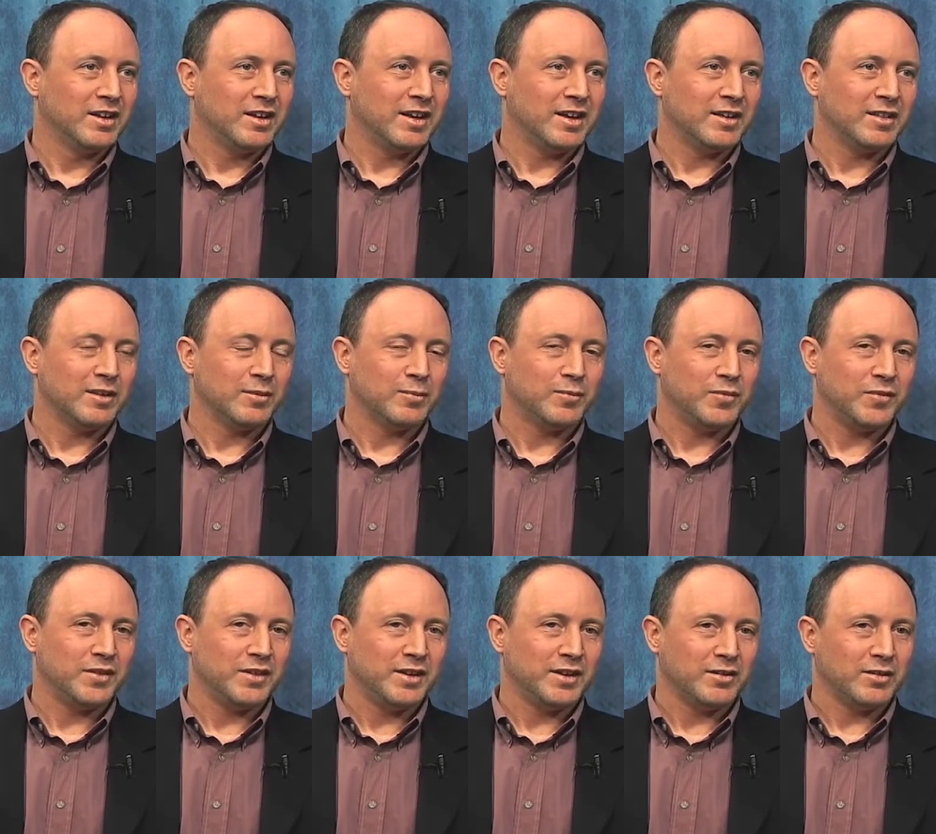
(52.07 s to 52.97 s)
and
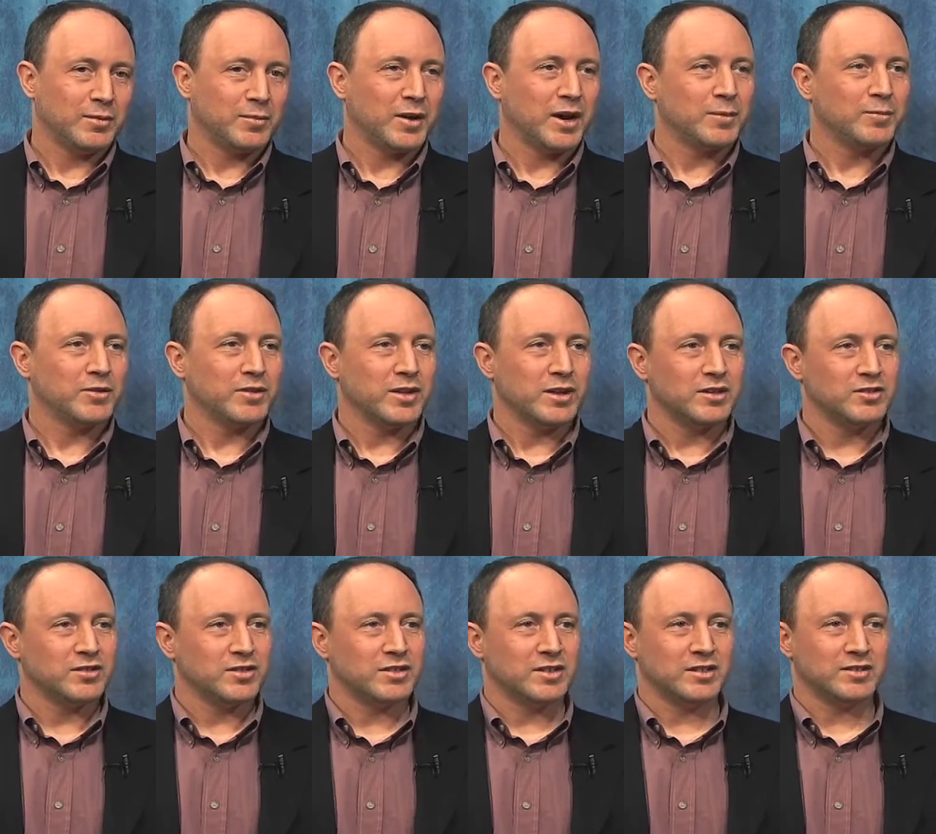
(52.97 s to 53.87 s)
the
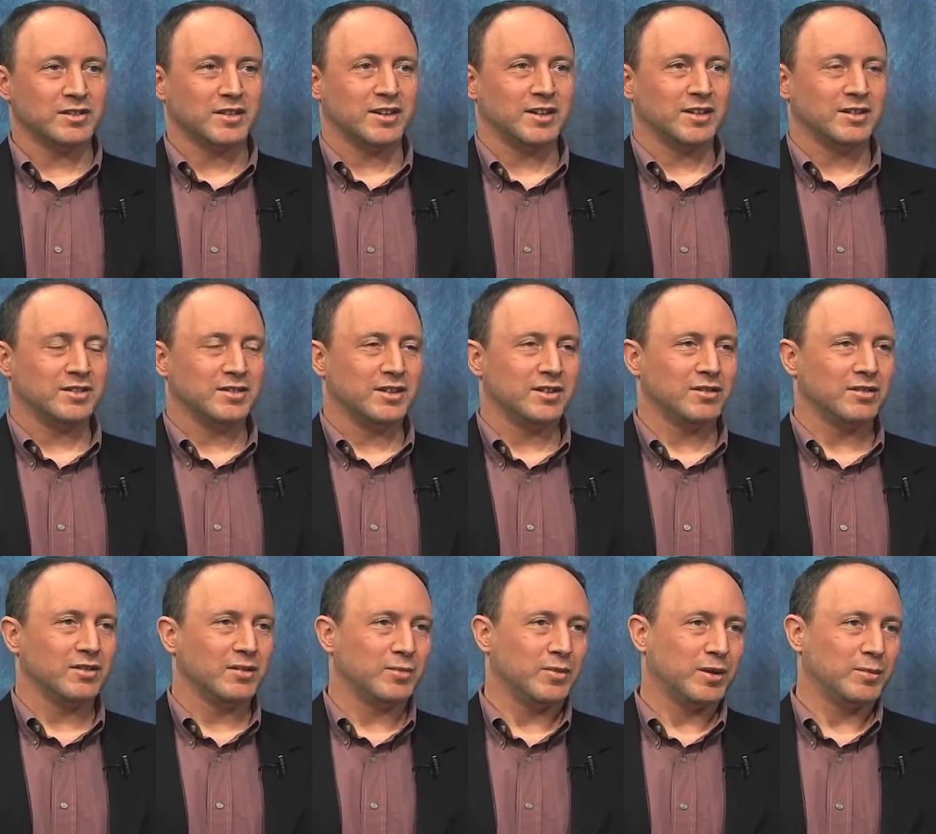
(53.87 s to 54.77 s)
population doesn't consider
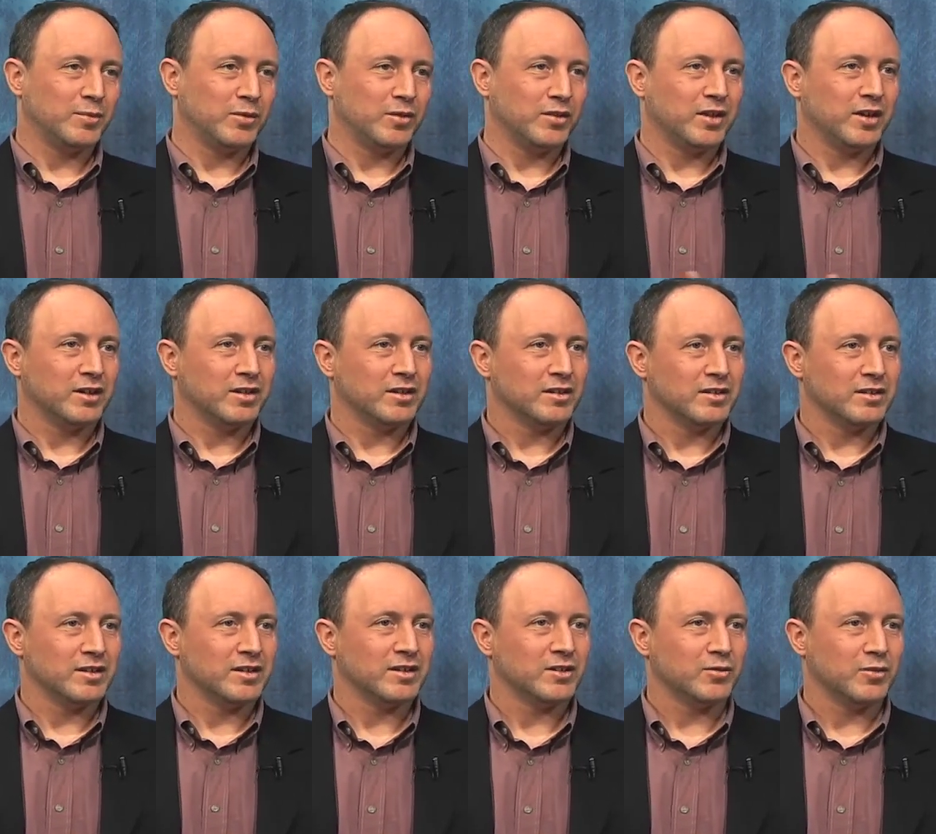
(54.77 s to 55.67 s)
the people that are
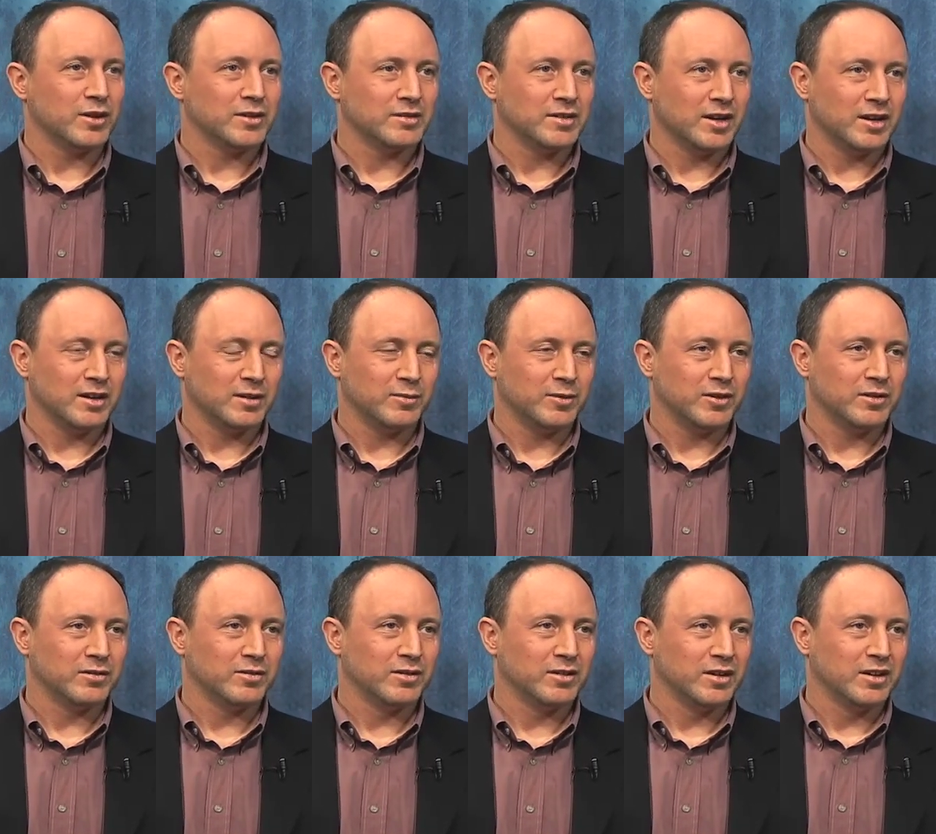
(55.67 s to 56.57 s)
at
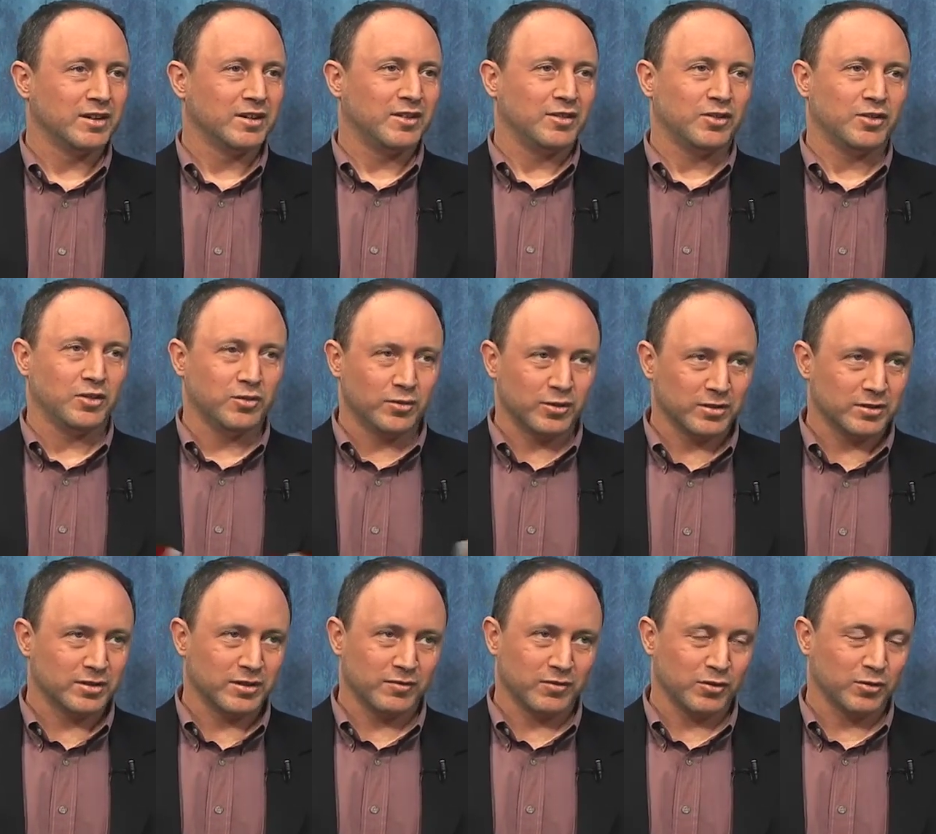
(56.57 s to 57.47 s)
Guantanamo the
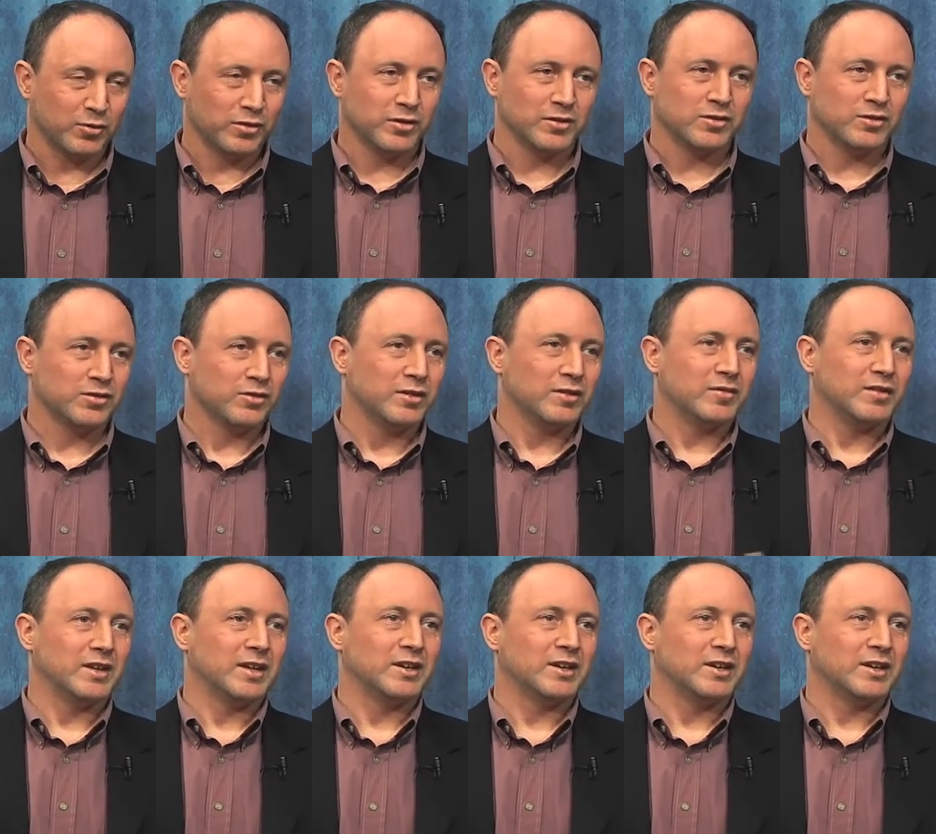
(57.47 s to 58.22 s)
worst of the worst or even